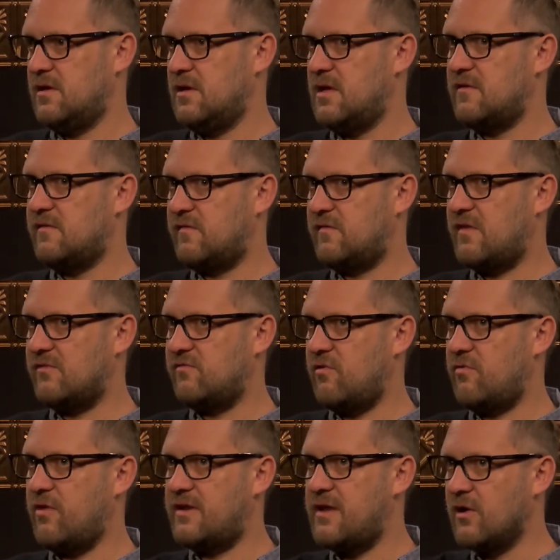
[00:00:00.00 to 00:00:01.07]

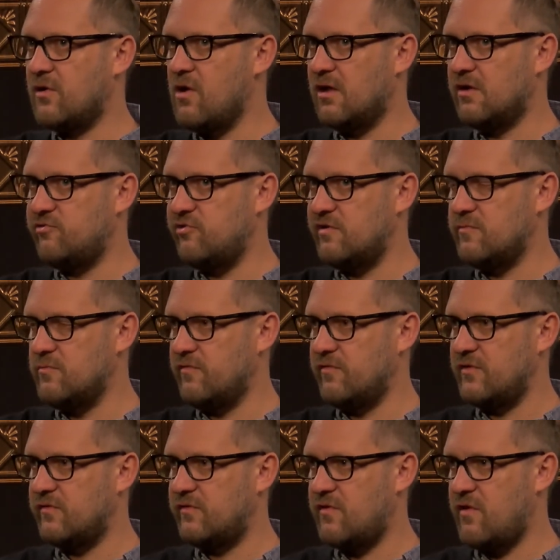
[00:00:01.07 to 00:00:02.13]
The technology is
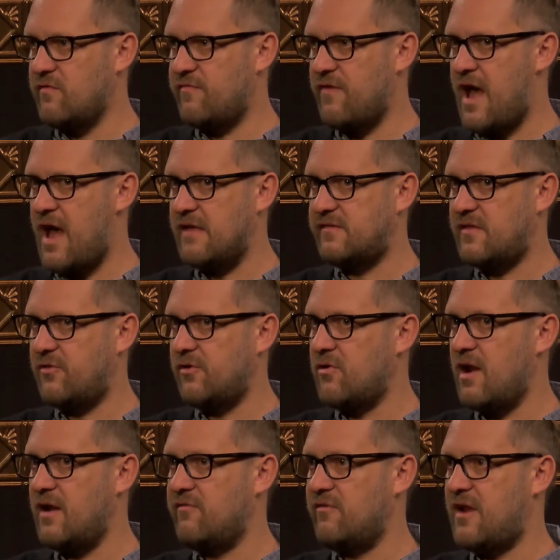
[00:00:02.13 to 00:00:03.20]
moving so fast that they're
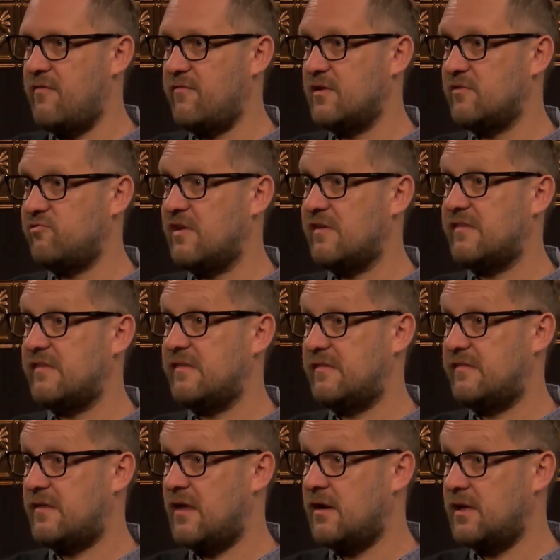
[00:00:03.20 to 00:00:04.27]
not even having a chance to
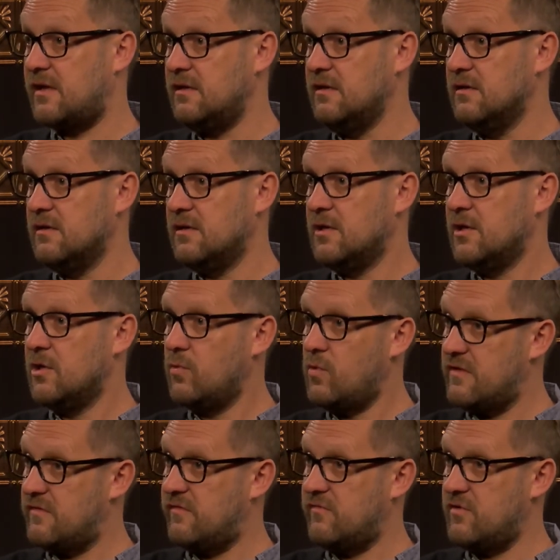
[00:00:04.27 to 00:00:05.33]
study what
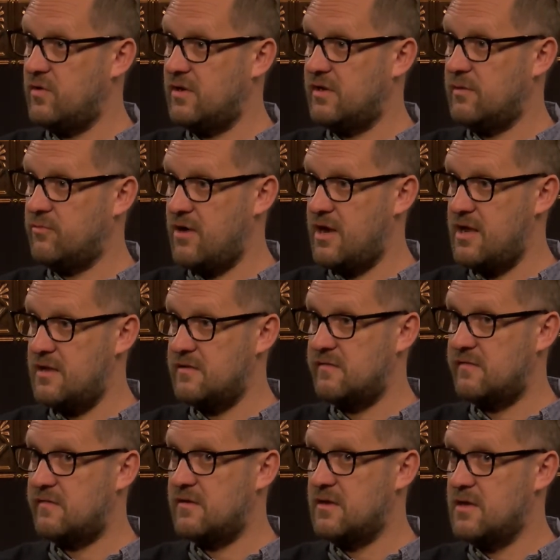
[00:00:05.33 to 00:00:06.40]
it's doing to
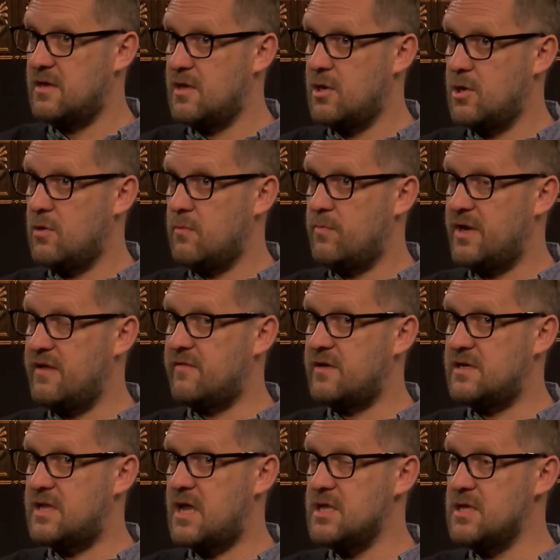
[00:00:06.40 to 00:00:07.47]
brains. But even
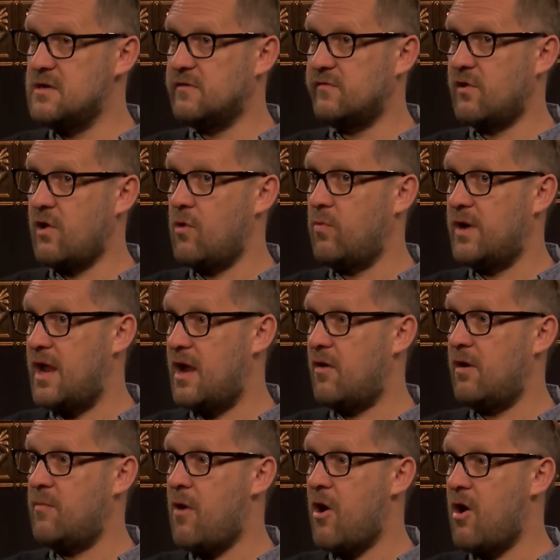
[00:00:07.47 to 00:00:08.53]
10 years ago, when
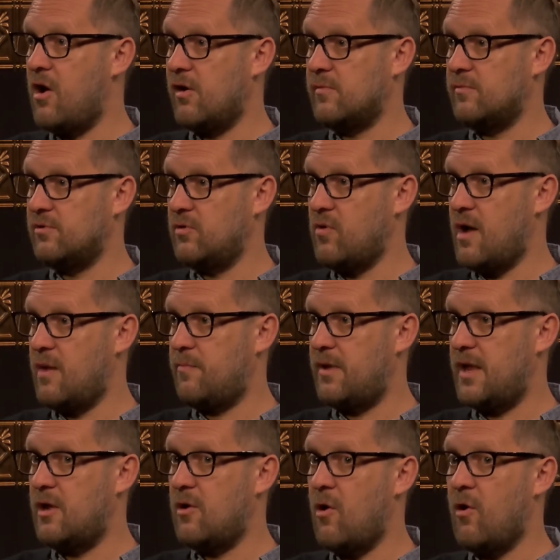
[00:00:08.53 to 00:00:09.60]
Harry Potter blew up
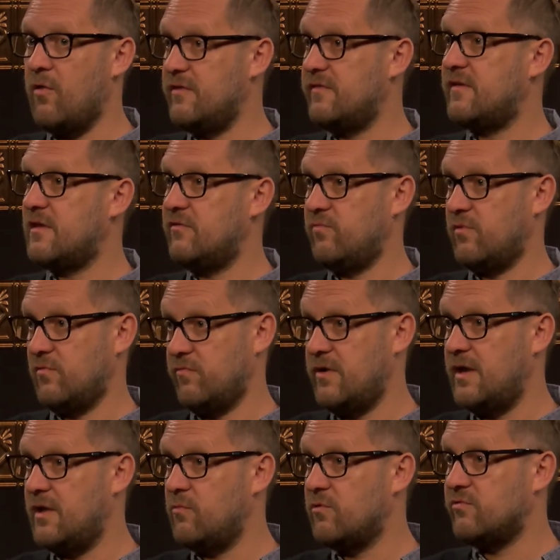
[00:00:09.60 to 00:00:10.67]
and all these kids were
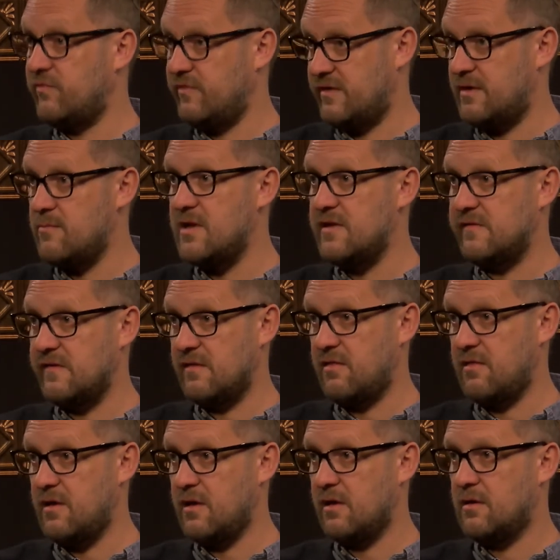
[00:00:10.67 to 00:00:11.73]
reading, which was an amazing
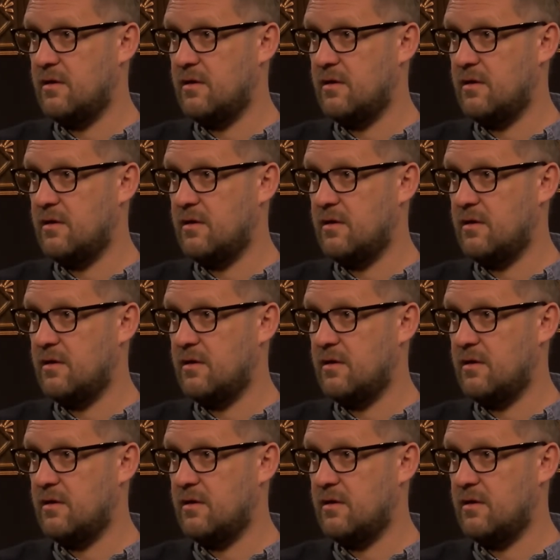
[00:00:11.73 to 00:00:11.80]
thing.